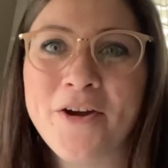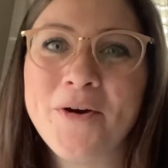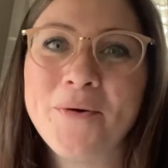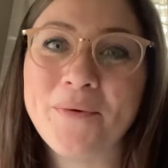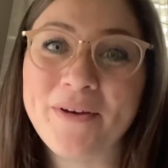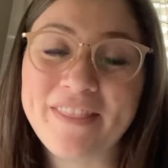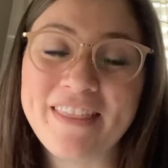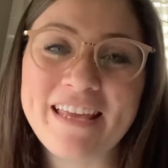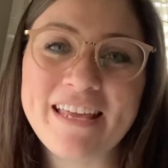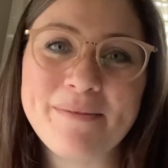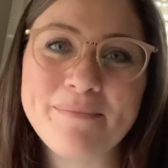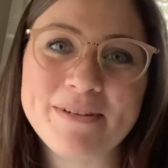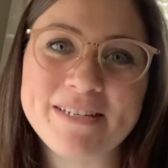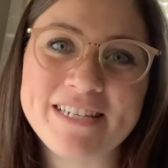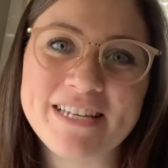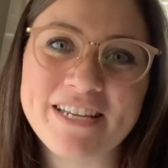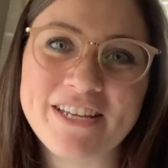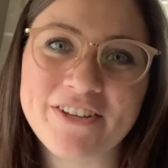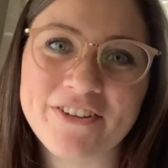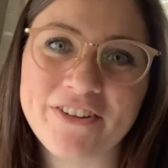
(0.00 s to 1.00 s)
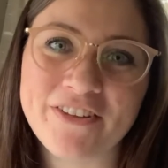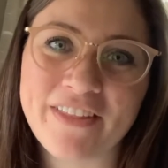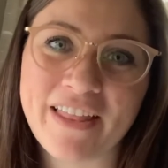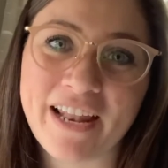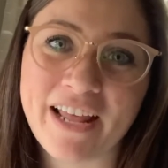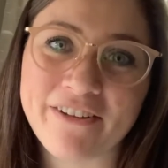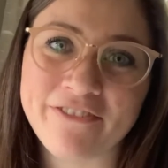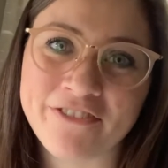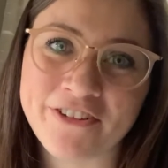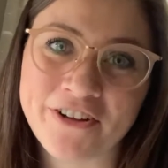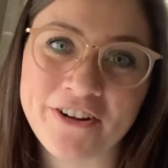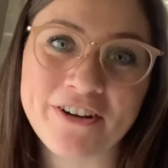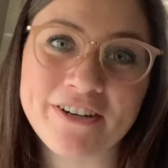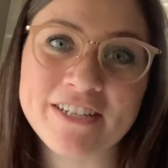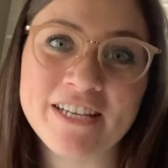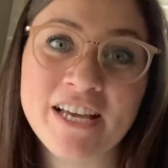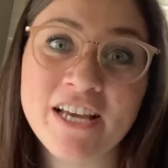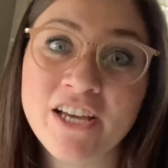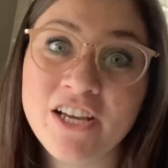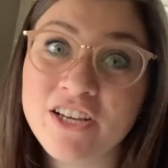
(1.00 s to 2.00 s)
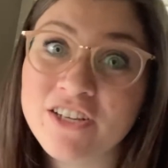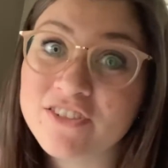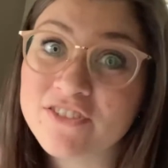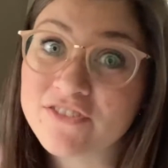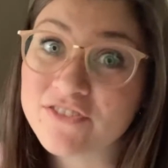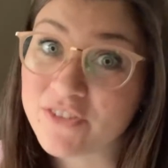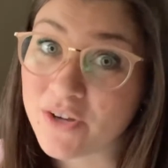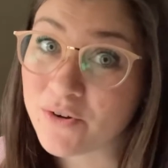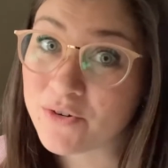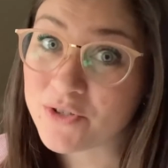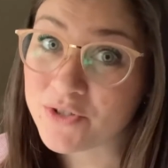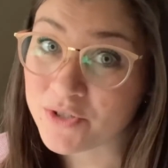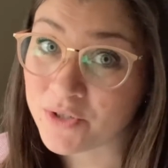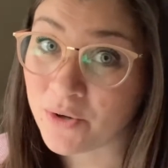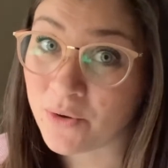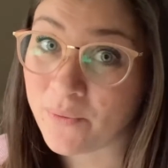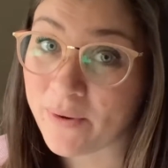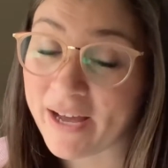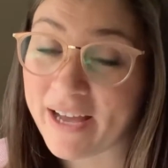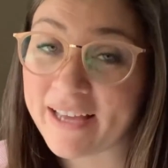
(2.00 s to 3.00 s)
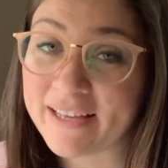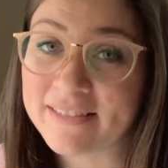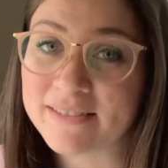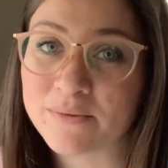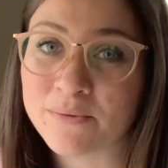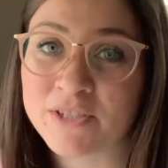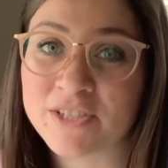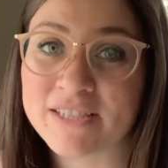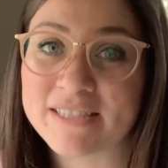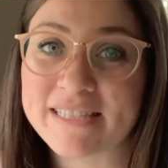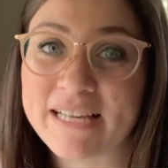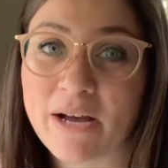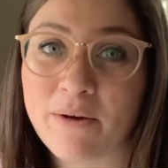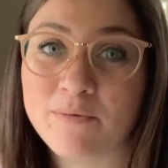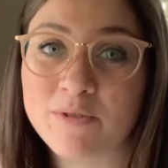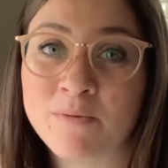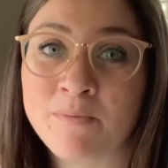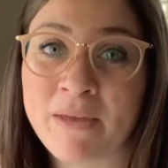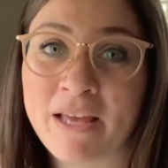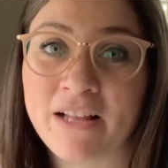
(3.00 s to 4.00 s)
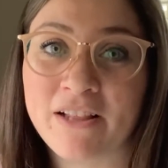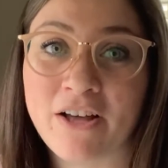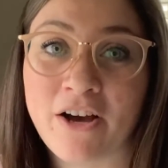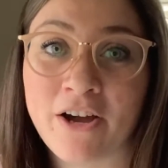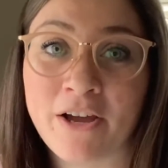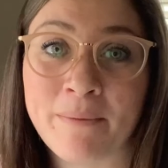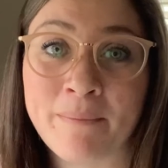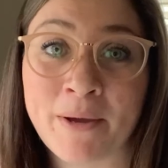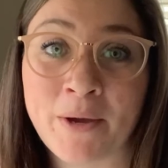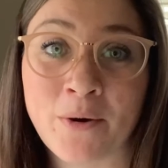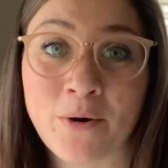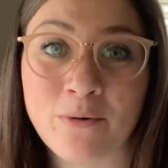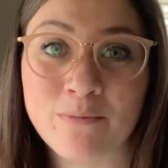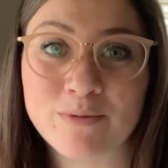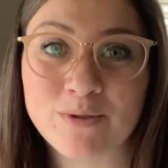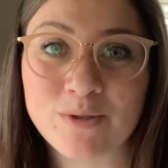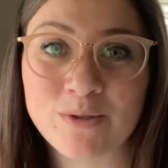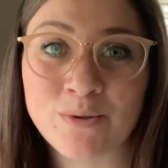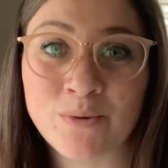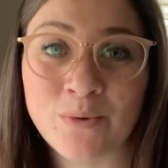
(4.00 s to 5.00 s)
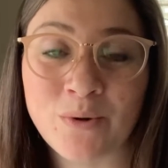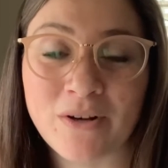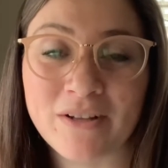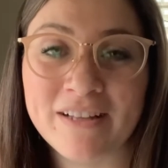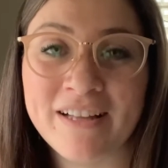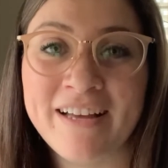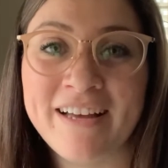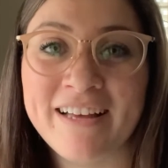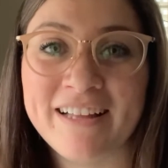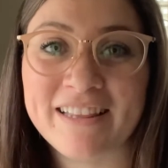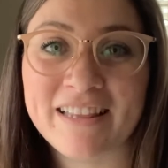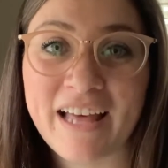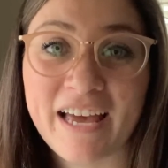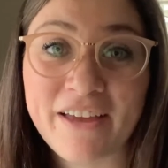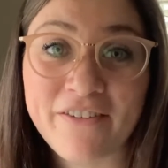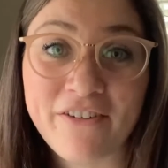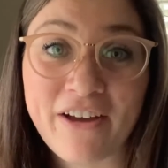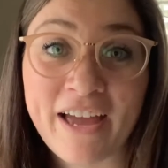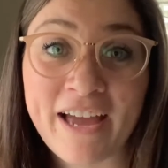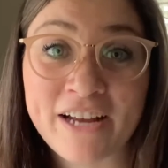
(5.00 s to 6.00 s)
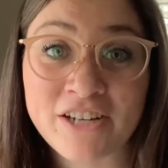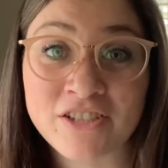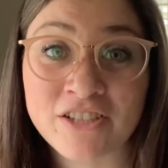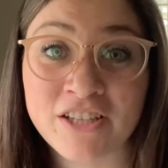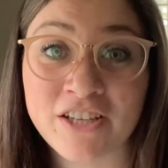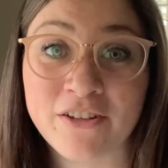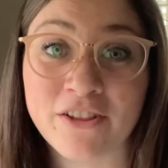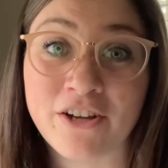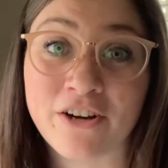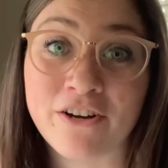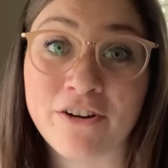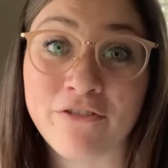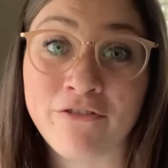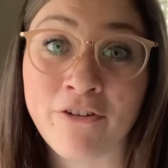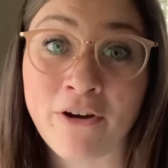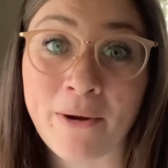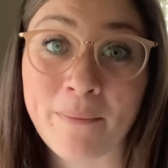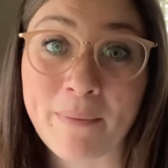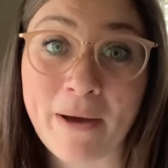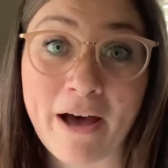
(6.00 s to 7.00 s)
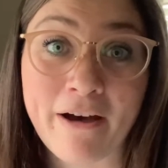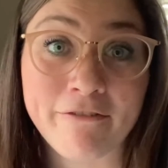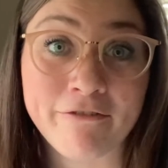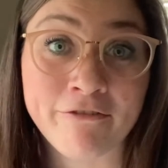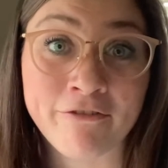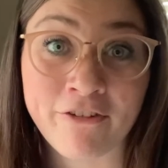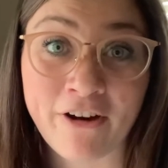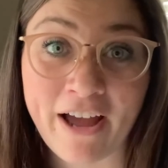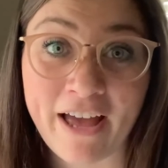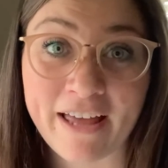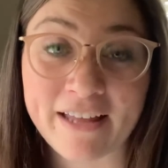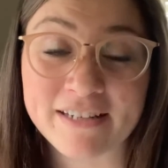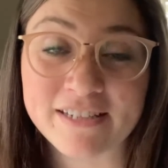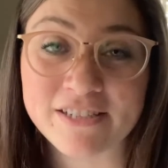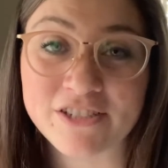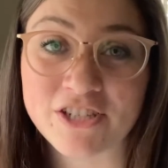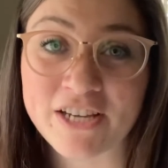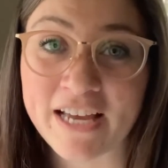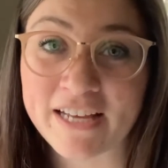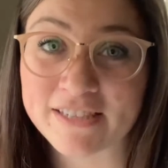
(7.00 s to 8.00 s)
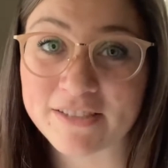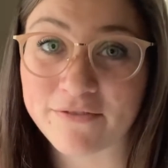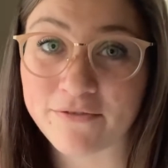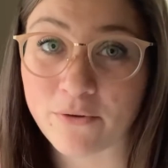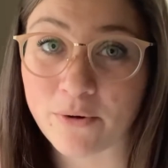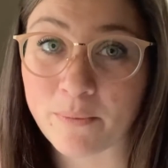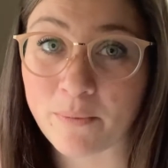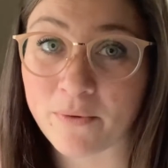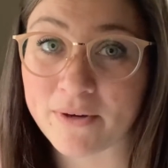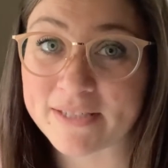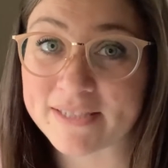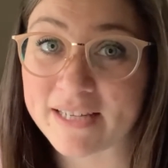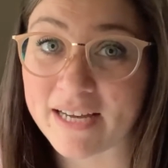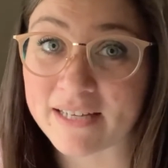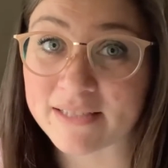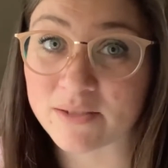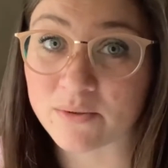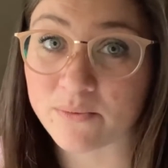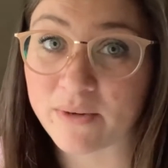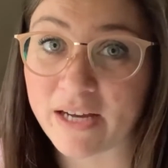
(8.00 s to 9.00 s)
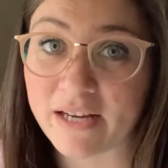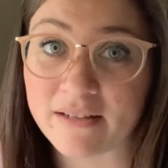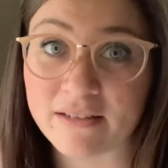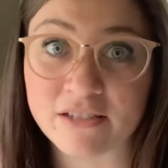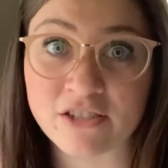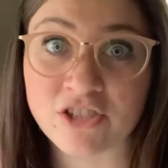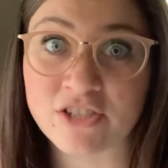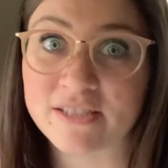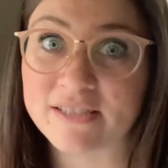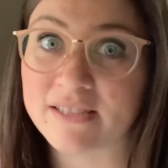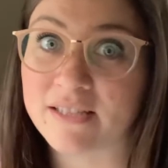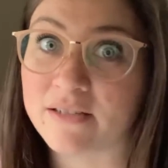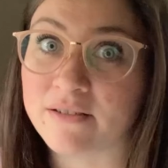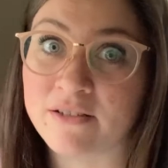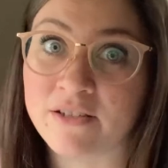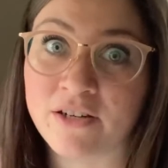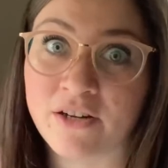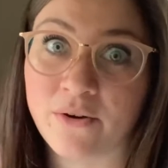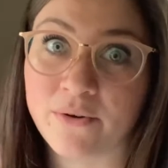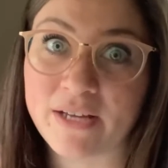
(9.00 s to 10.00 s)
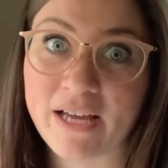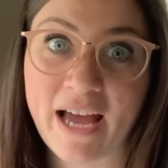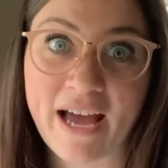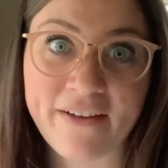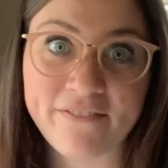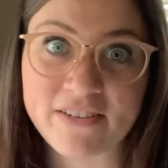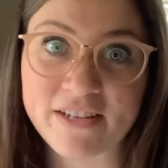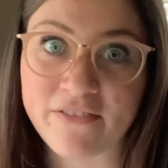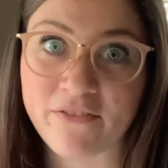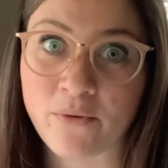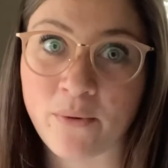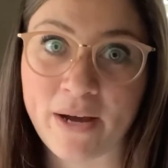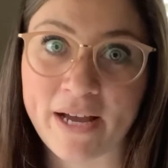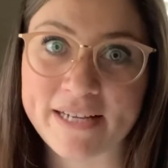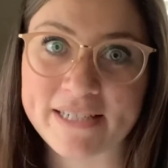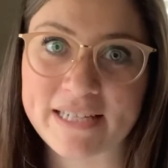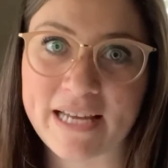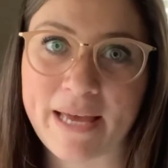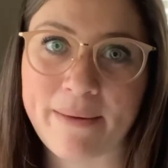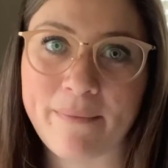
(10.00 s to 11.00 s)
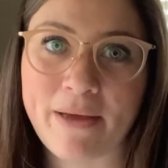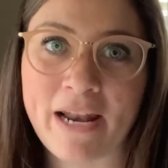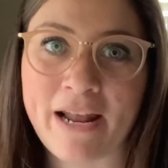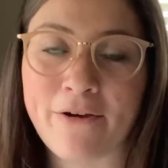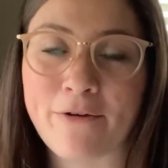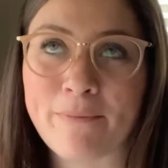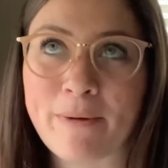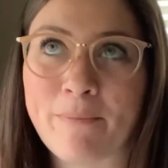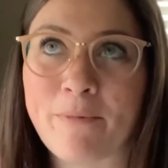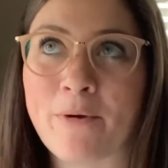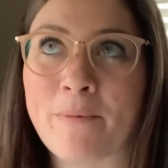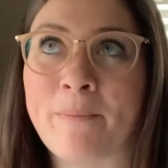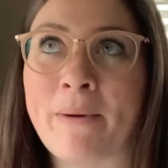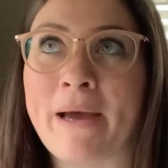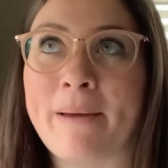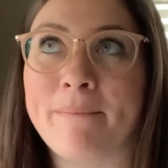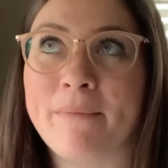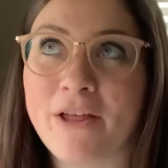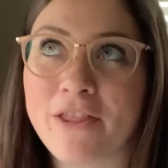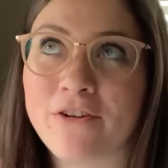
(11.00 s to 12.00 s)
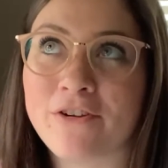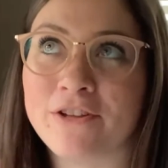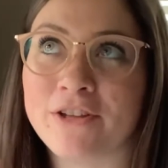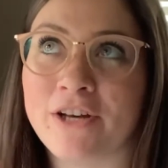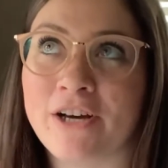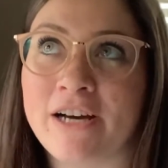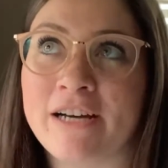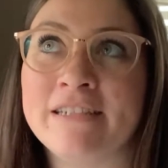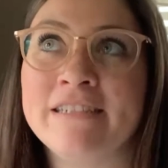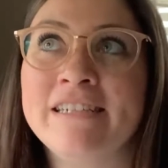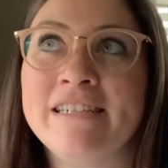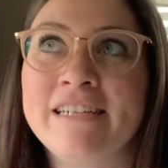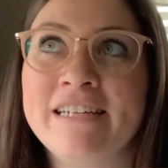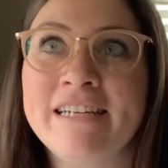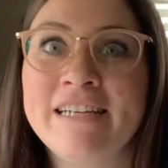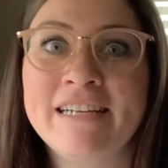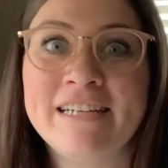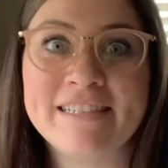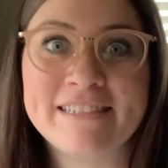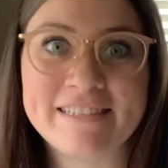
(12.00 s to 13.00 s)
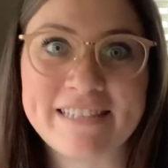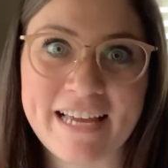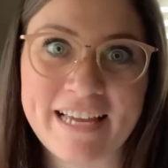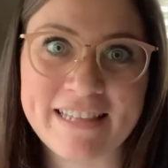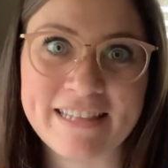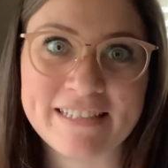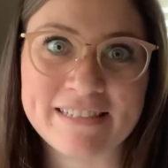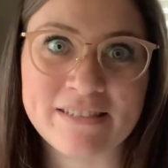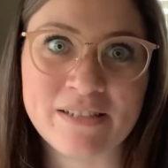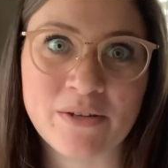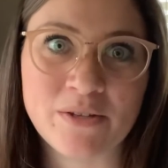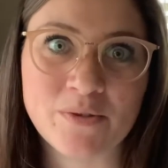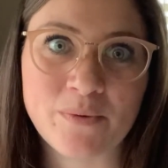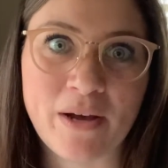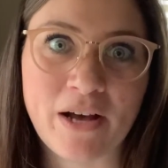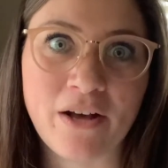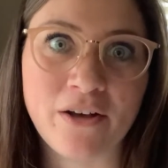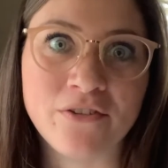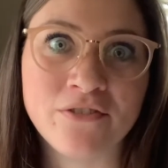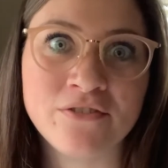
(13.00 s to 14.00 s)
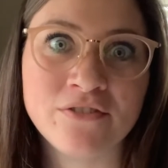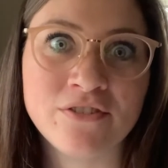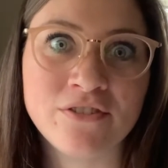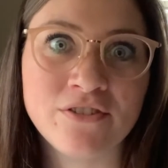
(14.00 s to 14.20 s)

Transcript: One thing in particular that I've learned social-wise, which has helped me along in my homeschool life, I actually learned from a friend. She has four boys as well, and she said, you know, we have to have quiet time. And I remember my mother-in-law saying this as well.